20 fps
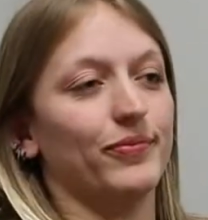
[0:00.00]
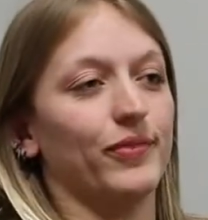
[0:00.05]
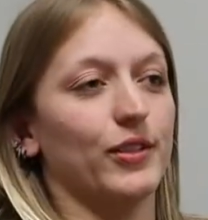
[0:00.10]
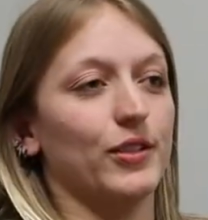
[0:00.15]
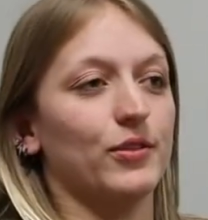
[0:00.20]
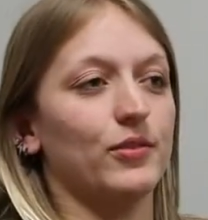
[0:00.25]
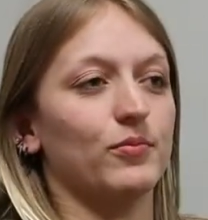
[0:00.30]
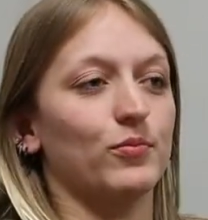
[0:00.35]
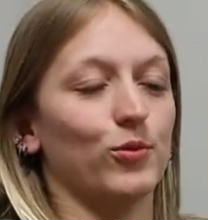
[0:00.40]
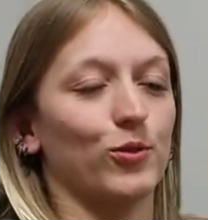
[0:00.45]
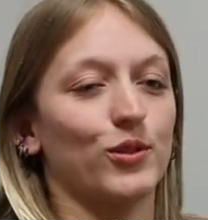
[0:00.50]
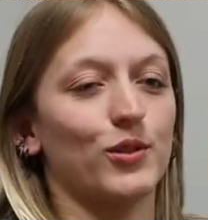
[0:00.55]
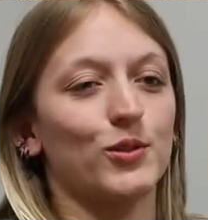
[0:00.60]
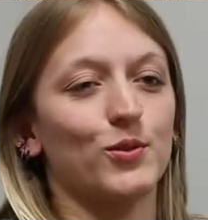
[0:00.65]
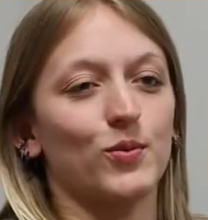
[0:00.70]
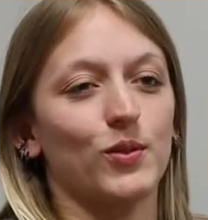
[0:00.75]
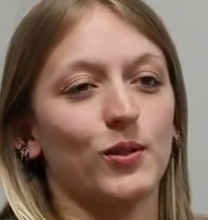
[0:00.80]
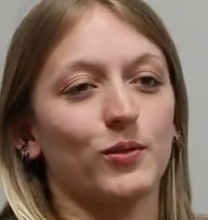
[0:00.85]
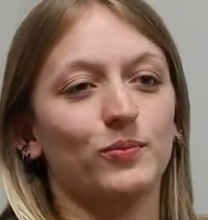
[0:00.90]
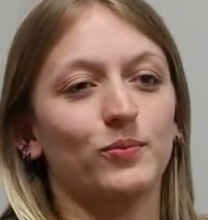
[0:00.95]
That's important
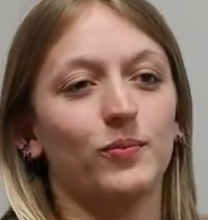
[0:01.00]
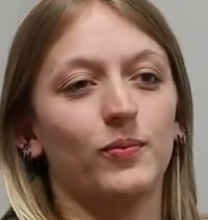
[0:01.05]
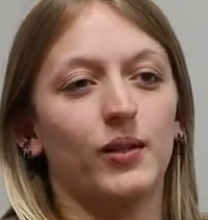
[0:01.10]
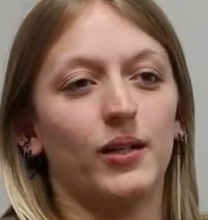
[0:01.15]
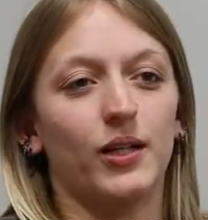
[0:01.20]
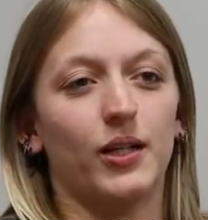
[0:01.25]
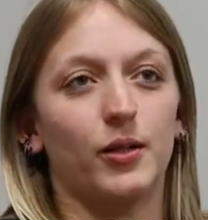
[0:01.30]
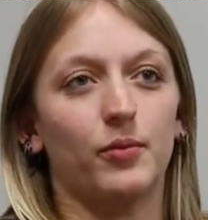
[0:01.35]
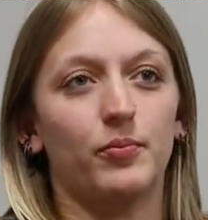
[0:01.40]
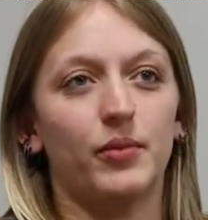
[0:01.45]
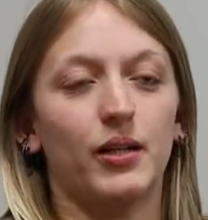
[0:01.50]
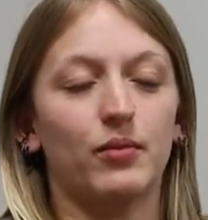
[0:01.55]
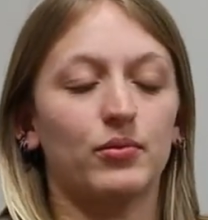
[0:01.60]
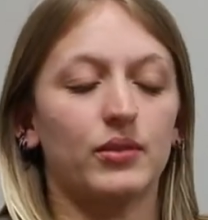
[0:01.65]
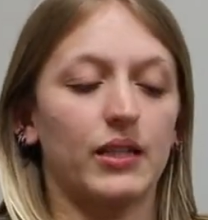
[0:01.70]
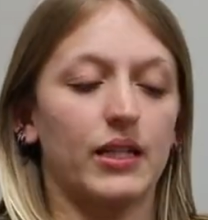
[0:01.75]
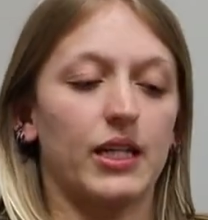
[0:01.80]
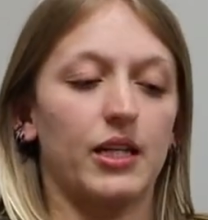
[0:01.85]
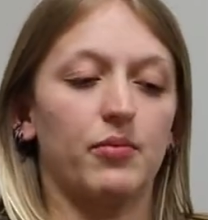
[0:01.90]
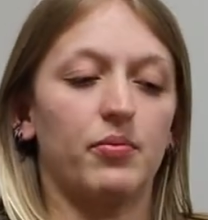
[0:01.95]
as well. Be
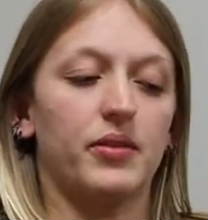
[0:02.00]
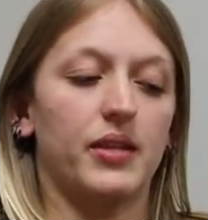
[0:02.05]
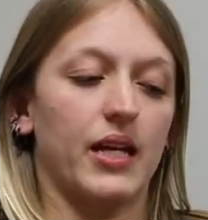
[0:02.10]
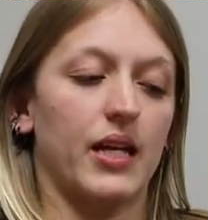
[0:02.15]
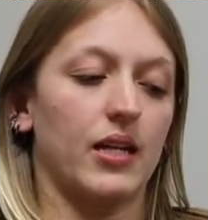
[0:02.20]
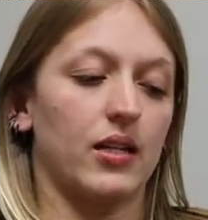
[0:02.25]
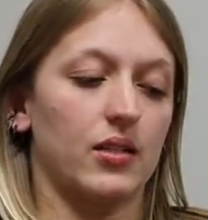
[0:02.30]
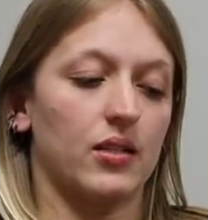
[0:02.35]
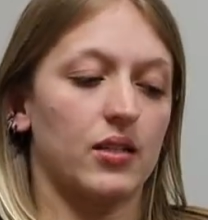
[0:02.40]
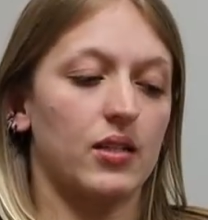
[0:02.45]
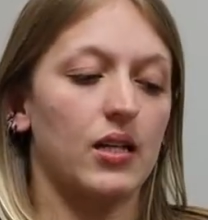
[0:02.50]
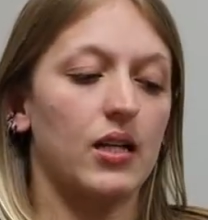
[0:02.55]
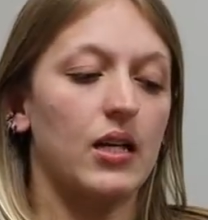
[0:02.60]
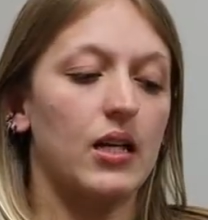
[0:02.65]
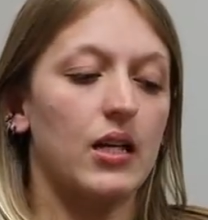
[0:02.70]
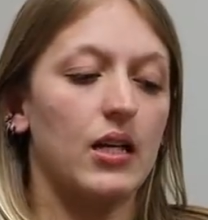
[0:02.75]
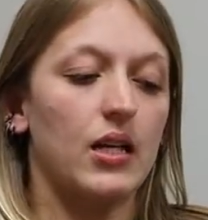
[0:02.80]
able to keep things